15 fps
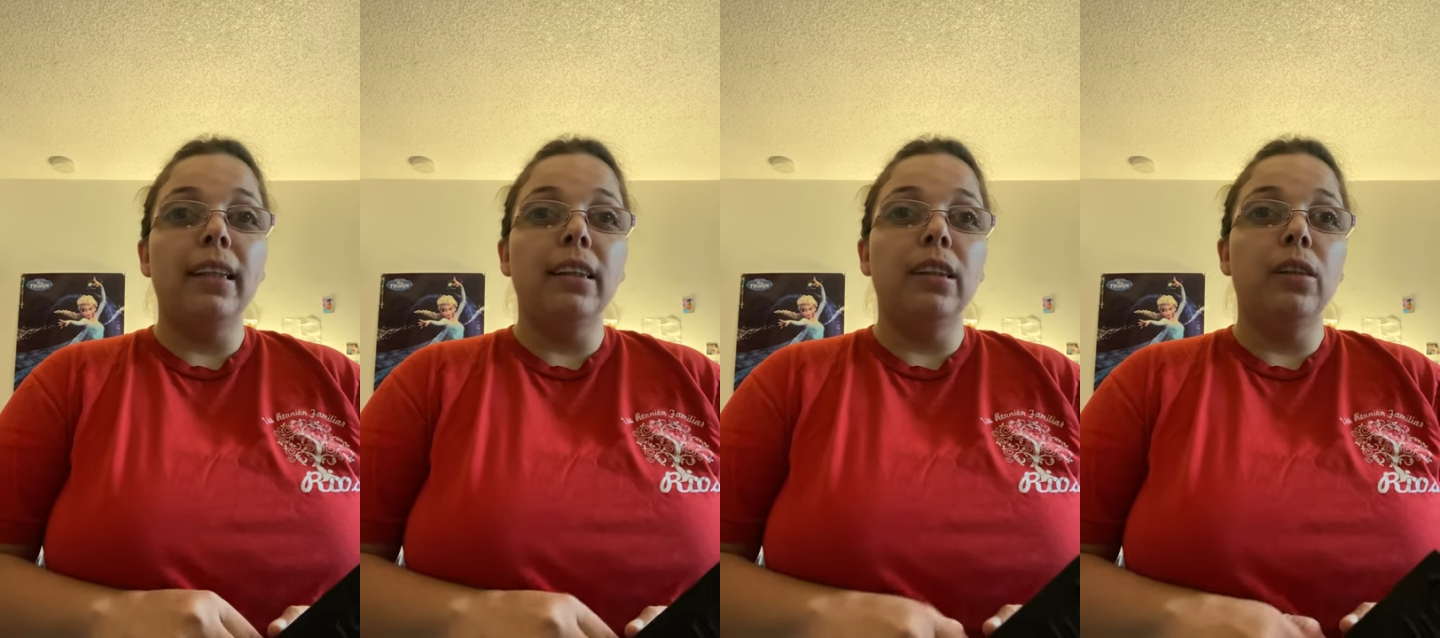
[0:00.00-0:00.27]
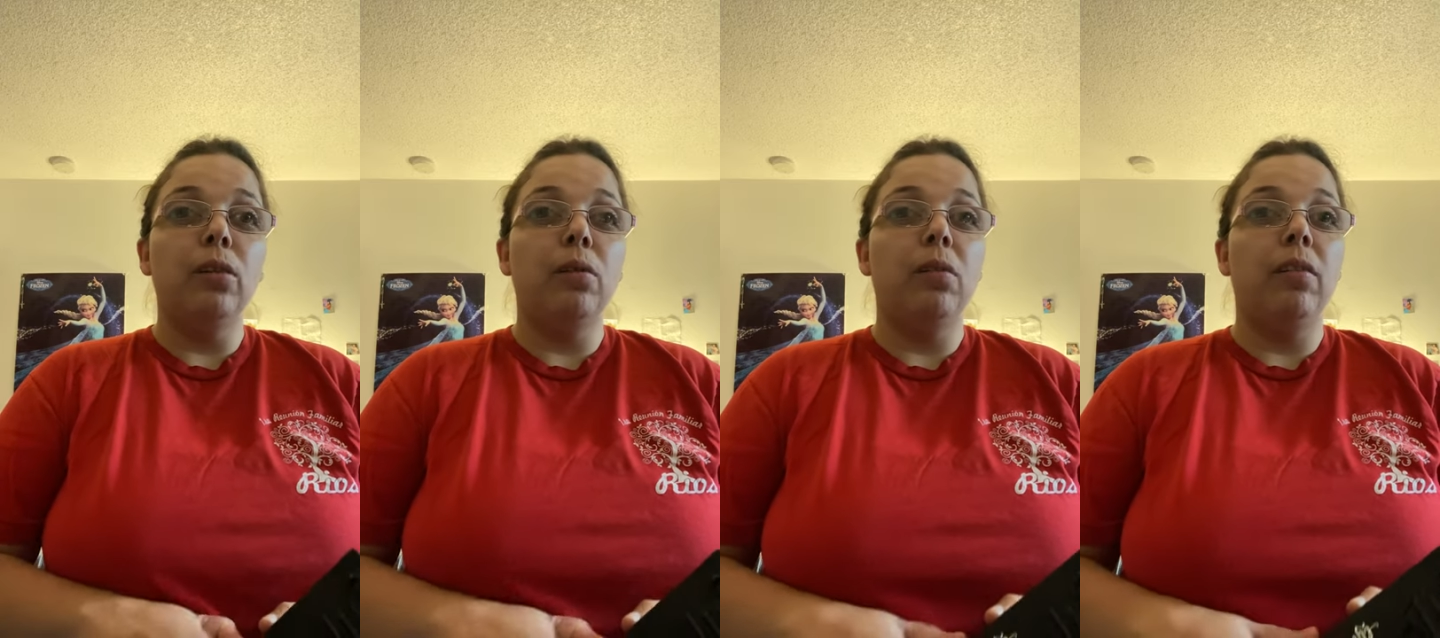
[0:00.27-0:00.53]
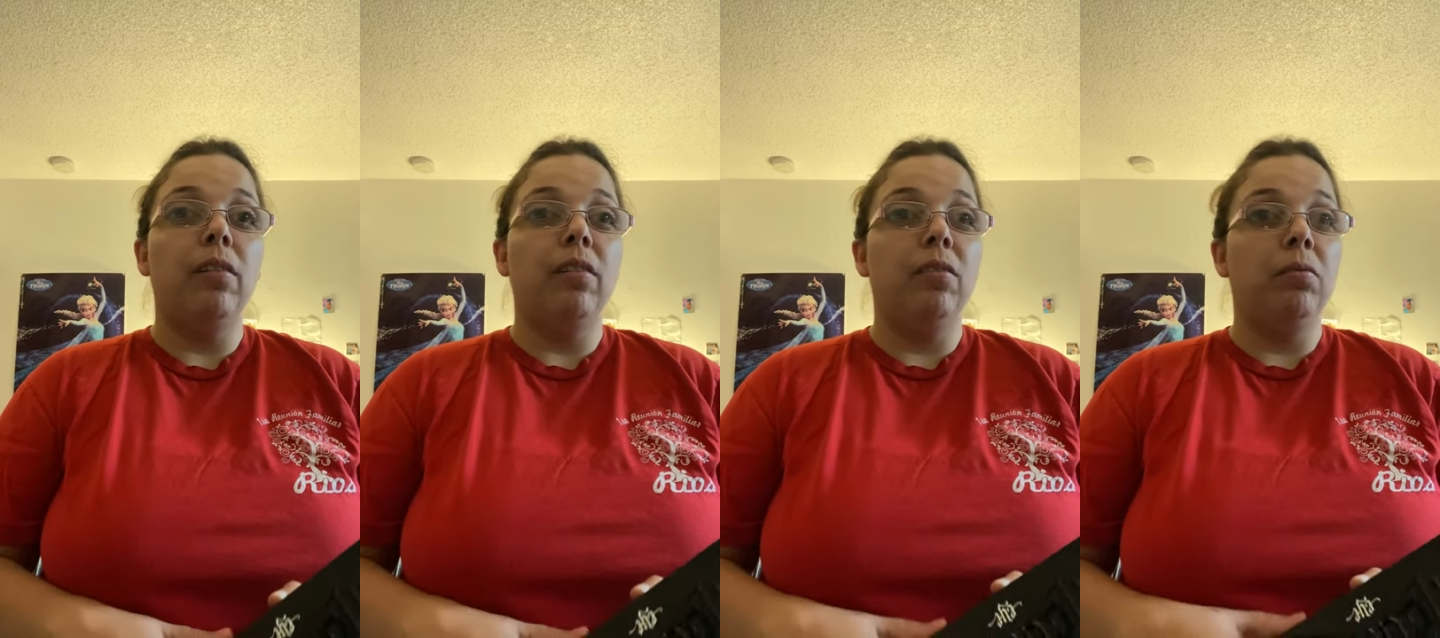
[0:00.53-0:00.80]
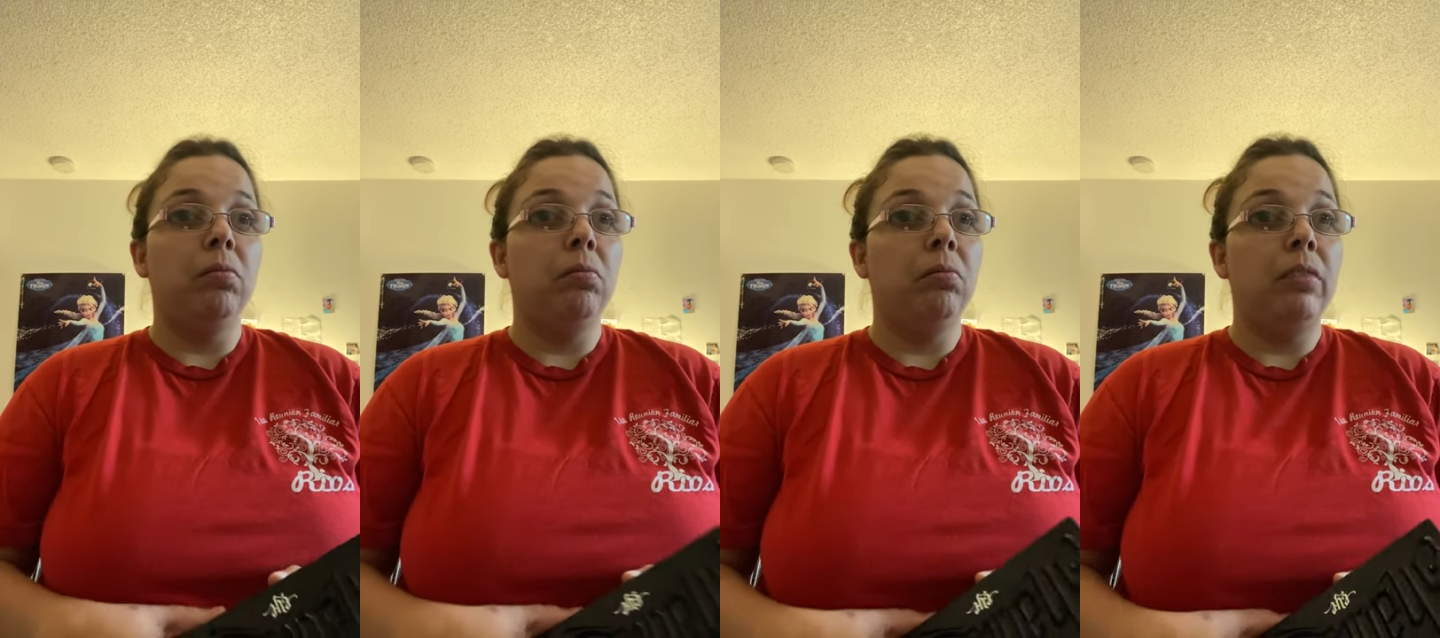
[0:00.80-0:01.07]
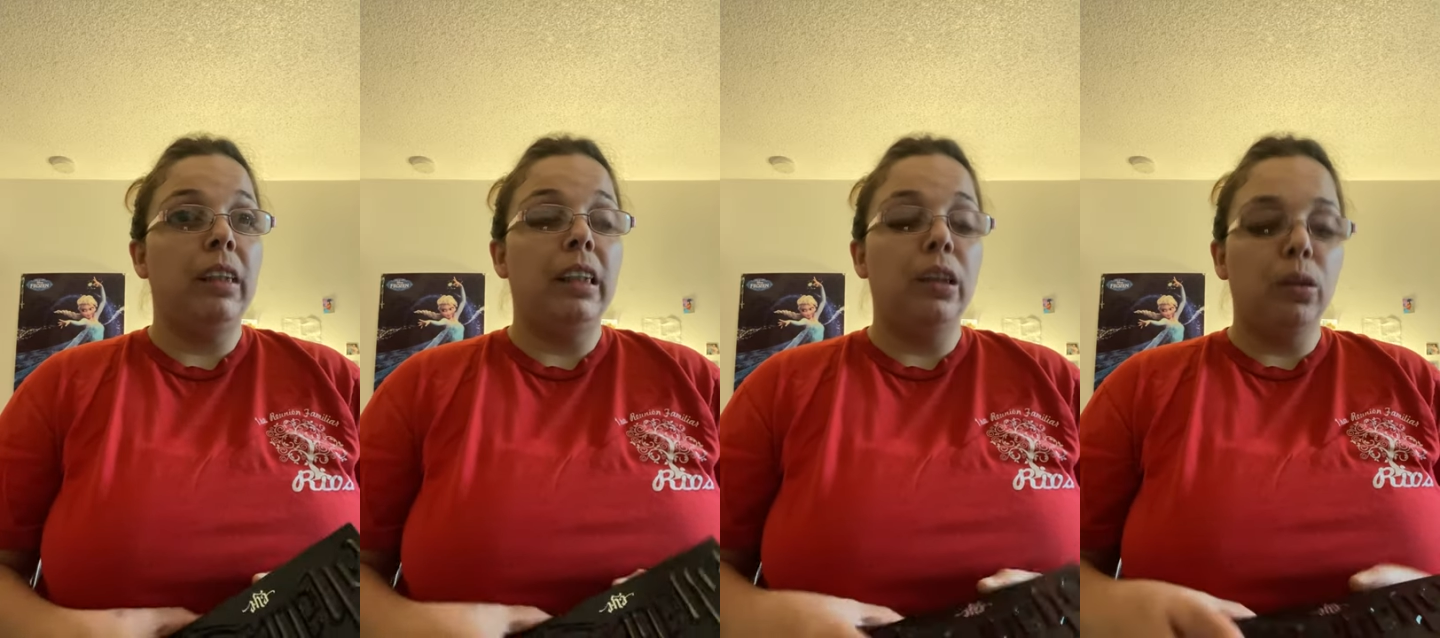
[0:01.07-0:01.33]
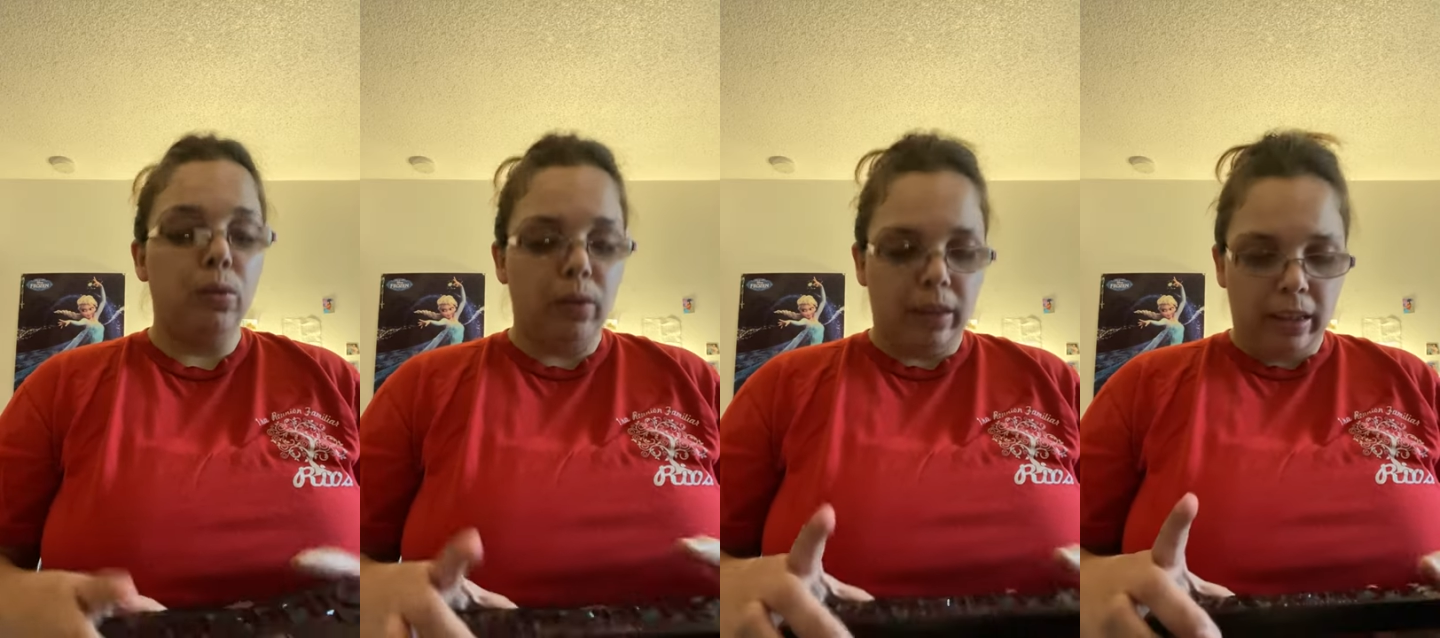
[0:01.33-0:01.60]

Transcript: so that's why